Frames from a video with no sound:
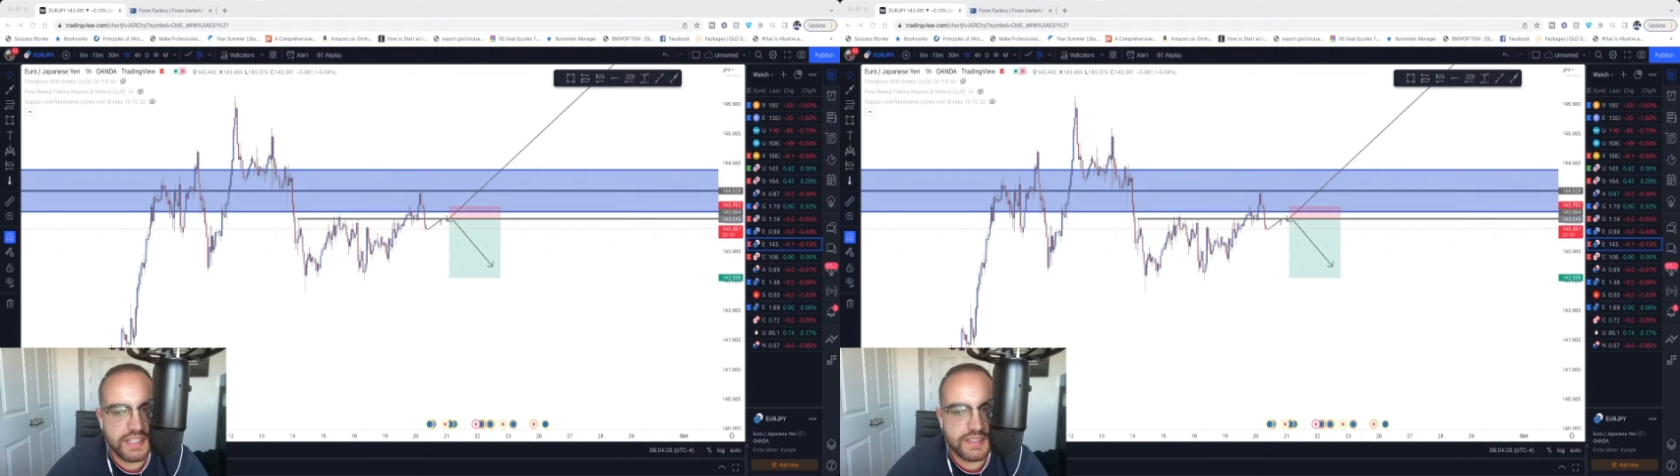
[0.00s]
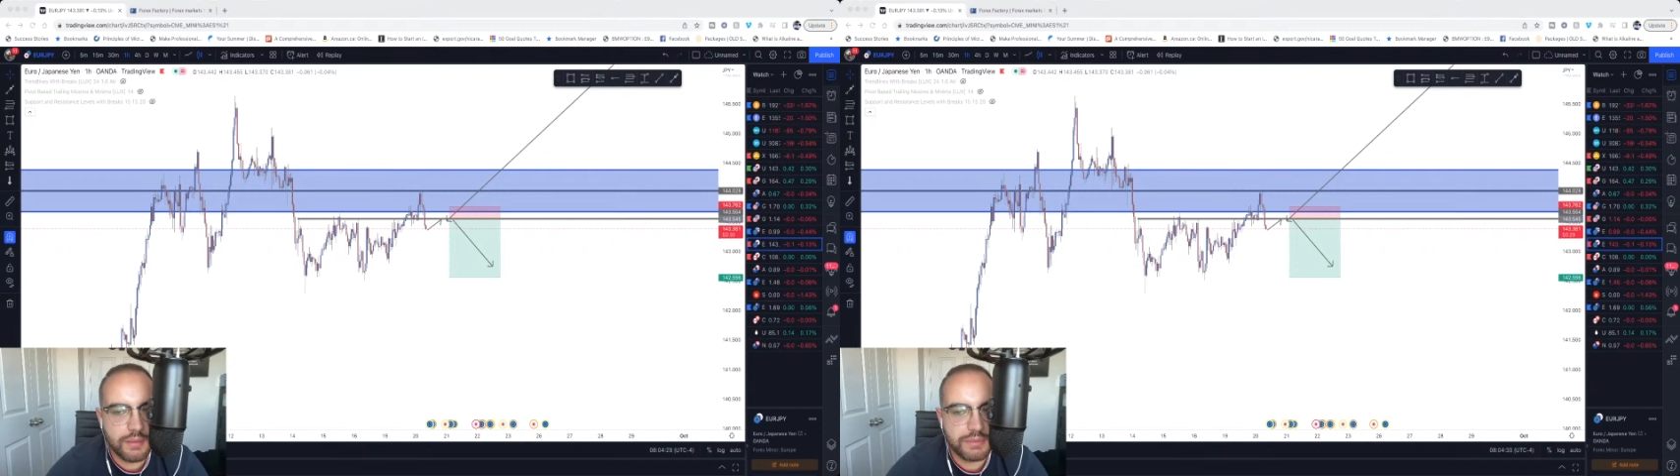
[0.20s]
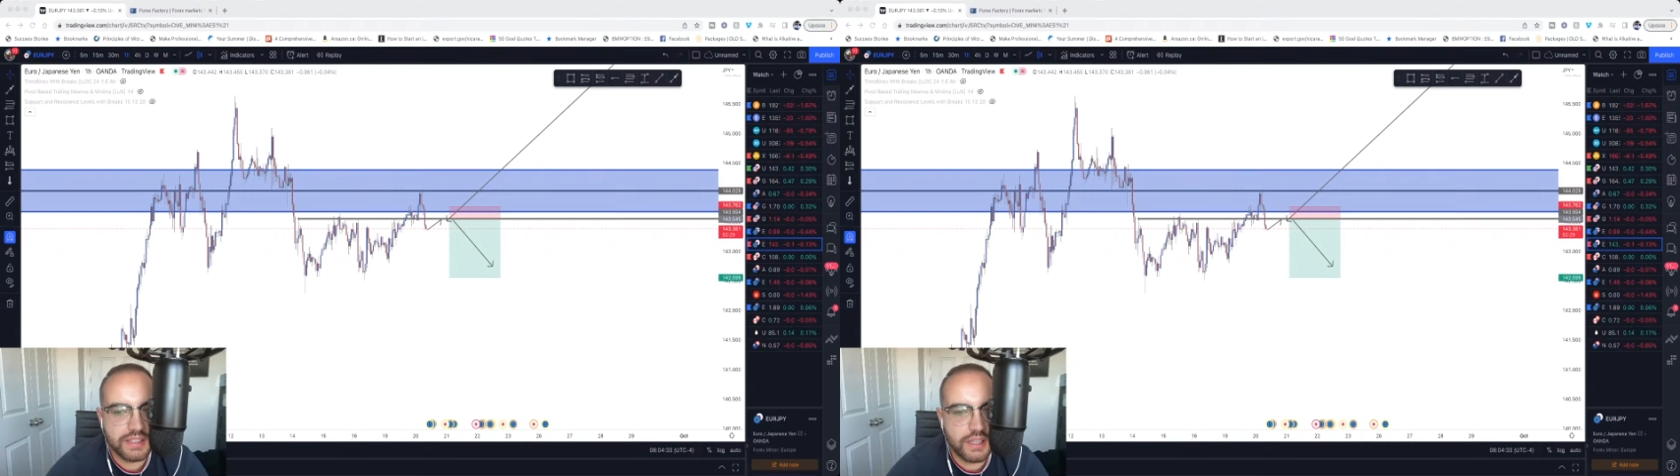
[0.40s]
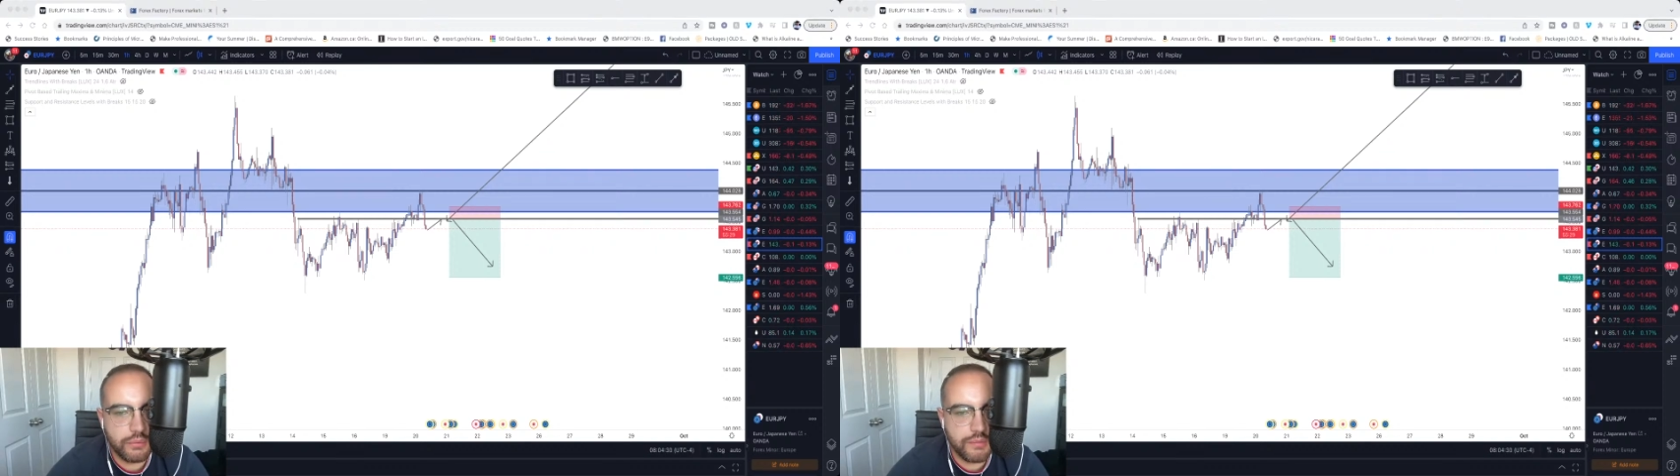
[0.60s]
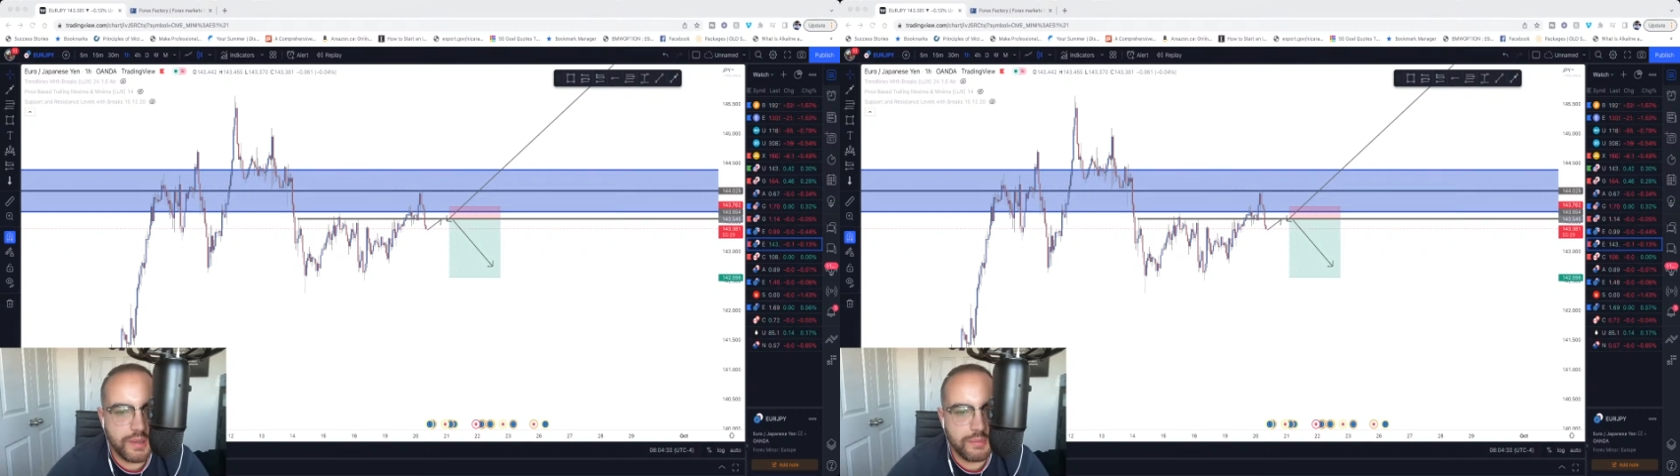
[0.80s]
is something that
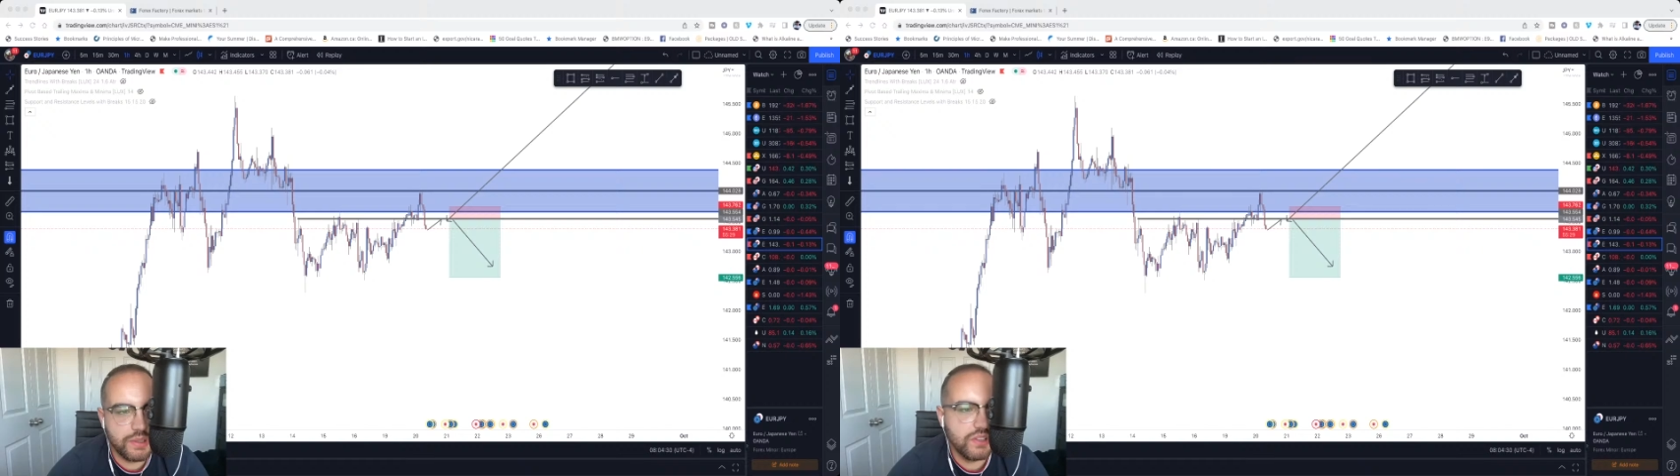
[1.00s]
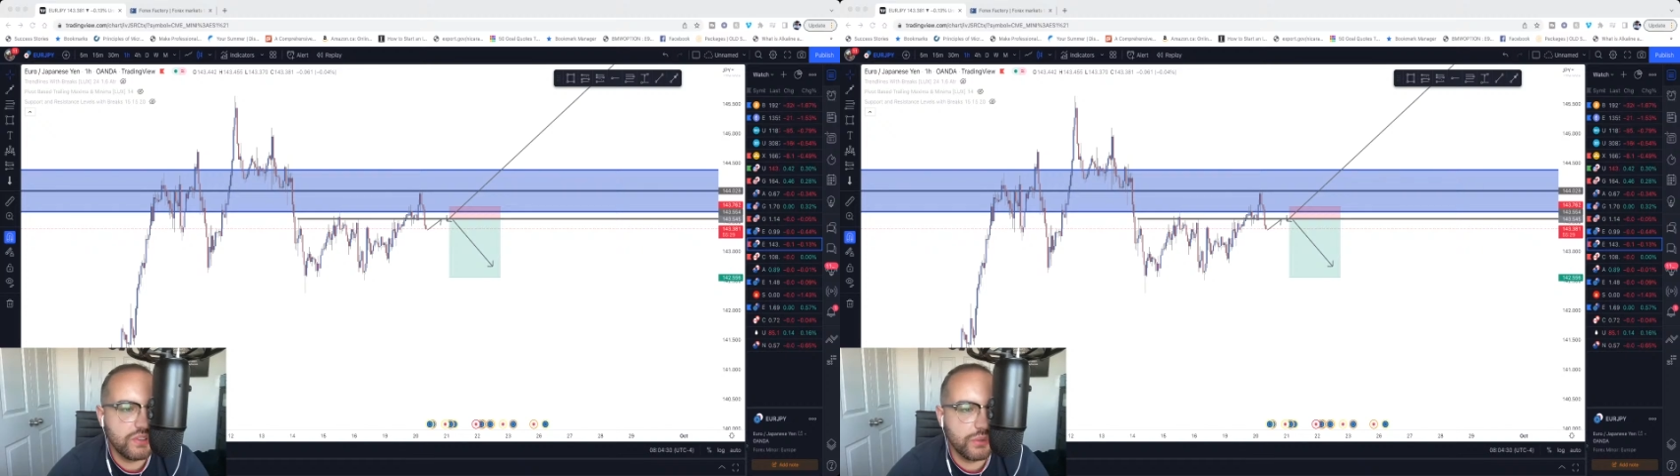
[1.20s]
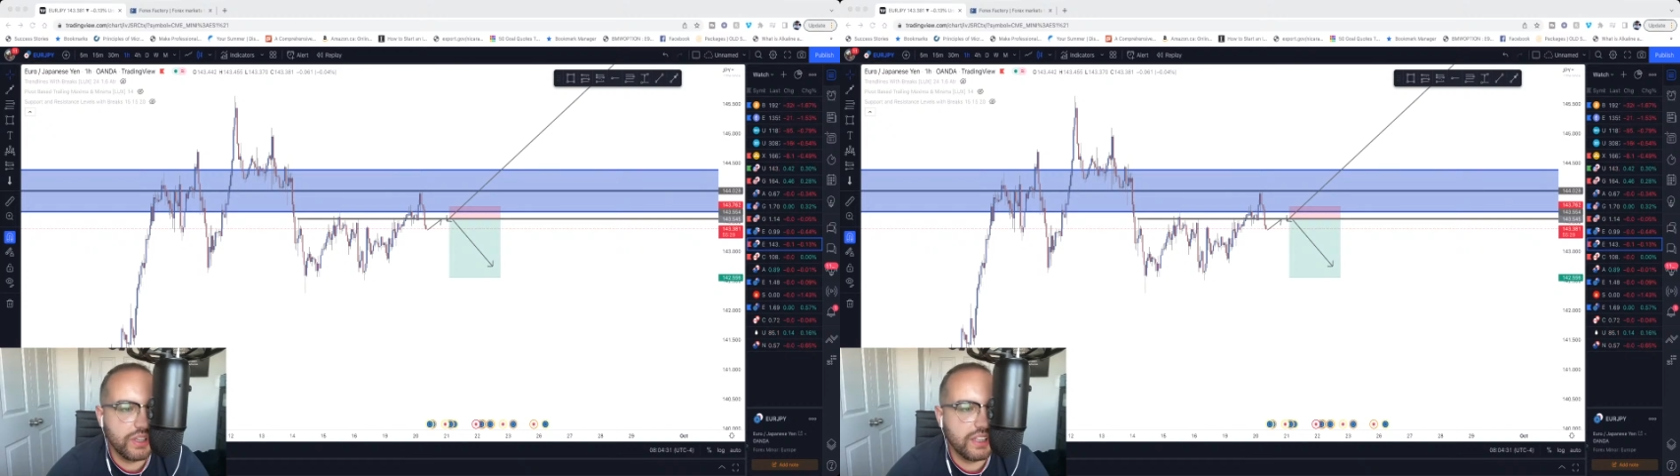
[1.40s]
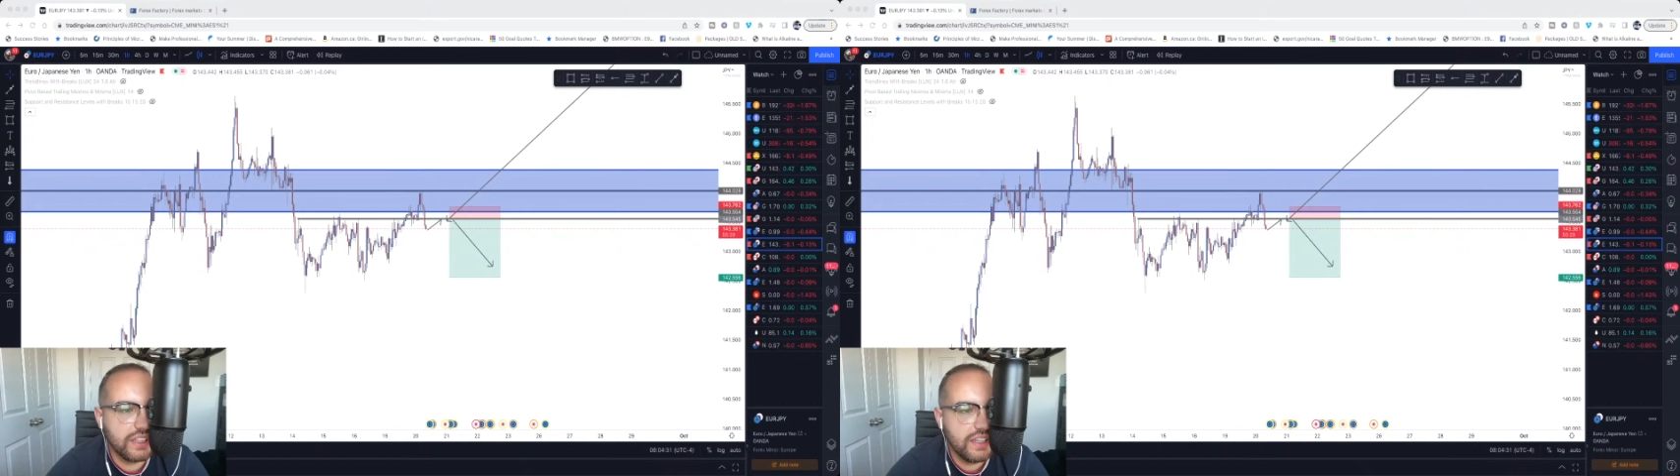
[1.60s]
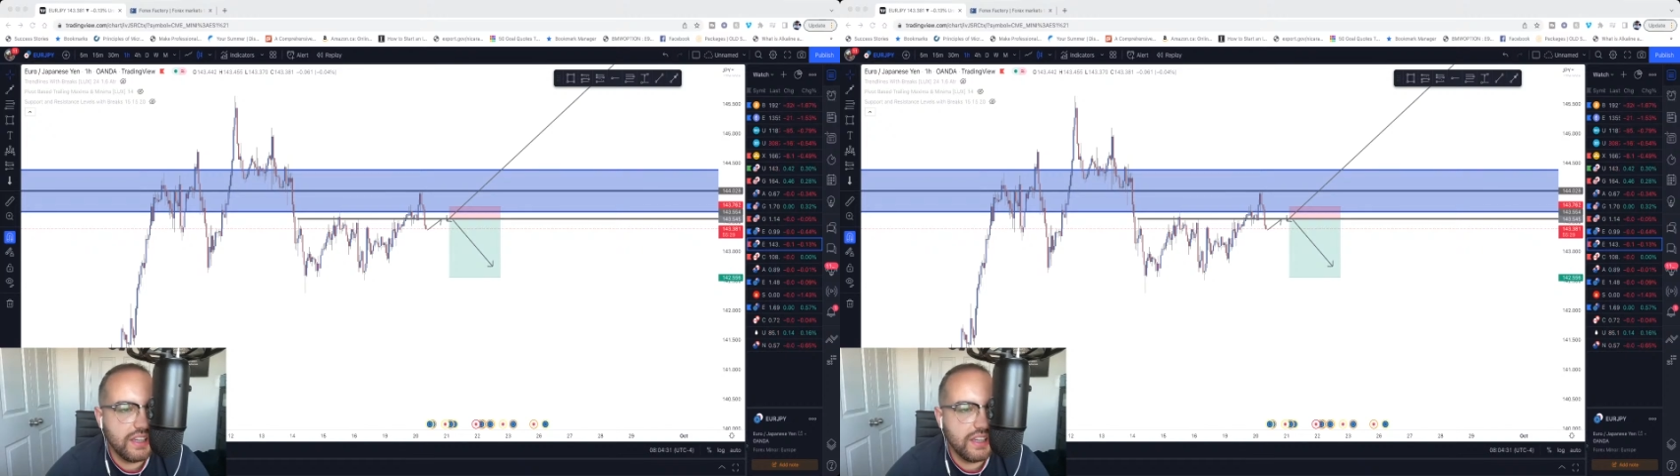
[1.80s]
we may be doing